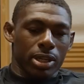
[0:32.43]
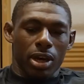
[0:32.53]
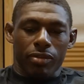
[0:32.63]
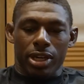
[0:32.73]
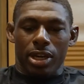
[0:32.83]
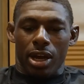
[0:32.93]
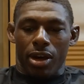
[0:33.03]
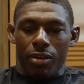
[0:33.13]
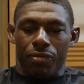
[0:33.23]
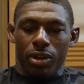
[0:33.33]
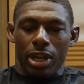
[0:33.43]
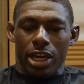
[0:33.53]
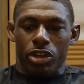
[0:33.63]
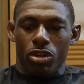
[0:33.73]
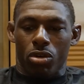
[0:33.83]
been loving it. I feel
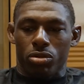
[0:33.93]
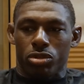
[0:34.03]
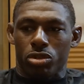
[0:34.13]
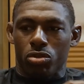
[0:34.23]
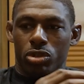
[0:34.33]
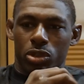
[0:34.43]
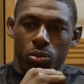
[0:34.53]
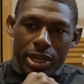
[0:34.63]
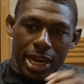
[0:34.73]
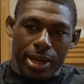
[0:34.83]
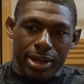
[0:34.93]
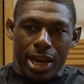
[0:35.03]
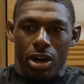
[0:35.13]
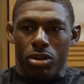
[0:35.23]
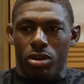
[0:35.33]
like, you know, as soon as we came
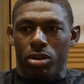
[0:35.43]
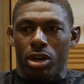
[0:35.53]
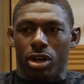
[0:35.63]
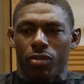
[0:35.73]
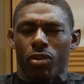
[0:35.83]
down here,